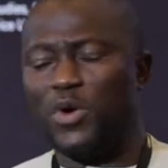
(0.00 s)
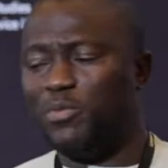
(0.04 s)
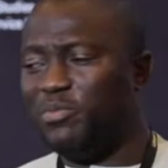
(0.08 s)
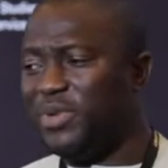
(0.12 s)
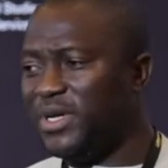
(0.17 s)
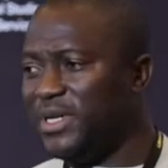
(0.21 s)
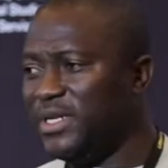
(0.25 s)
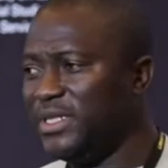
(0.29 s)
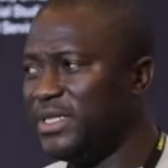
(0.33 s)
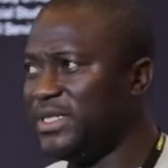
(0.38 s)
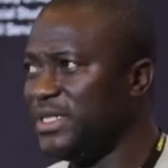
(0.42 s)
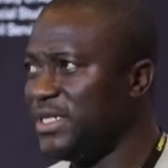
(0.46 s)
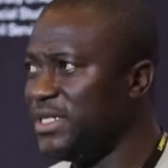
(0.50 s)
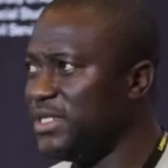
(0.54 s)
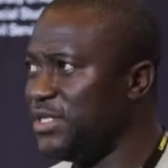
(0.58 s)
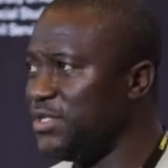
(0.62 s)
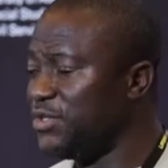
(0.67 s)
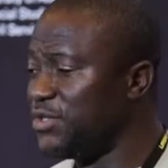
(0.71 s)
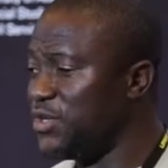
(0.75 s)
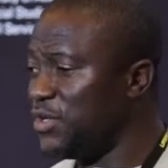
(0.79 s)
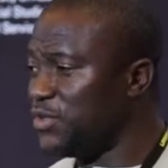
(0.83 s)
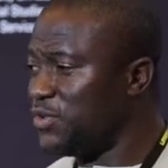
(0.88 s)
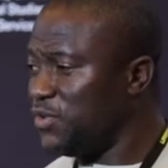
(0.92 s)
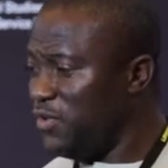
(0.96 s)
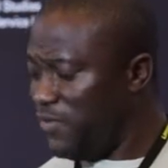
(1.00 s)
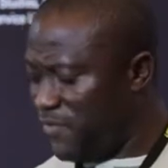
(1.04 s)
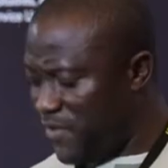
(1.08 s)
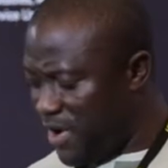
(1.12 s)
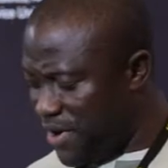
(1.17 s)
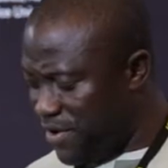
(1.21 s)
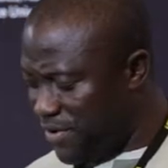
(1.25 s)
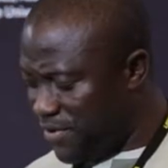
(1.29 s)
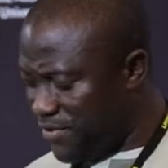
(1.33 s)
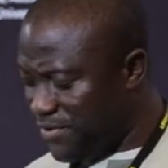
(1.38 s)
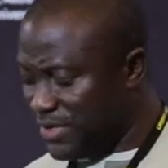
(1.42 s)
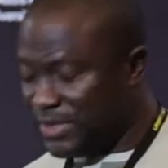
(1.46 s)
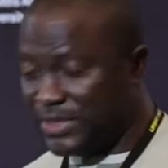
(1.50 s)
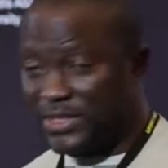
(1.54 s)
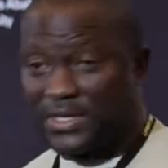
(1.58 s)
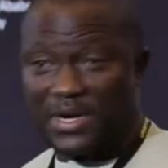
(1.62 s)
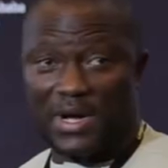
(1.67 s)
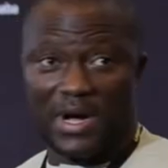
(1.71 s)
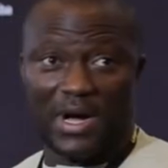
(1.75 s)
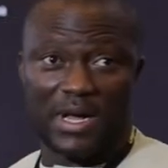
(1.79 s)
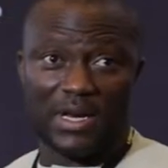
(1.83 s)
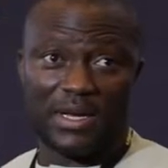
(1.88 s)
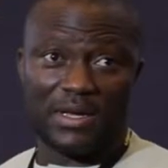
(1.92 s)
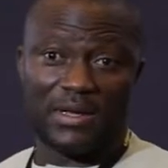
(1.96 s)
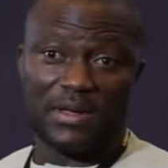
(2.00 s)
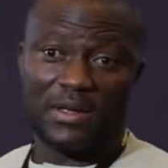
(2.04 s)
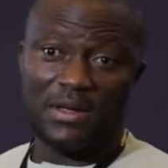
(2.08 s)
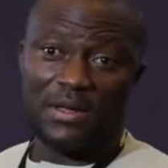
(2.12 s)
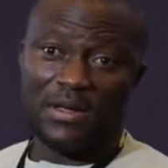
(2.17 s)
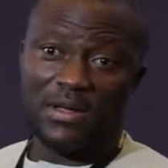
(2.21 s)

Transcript: mobility is also very critical.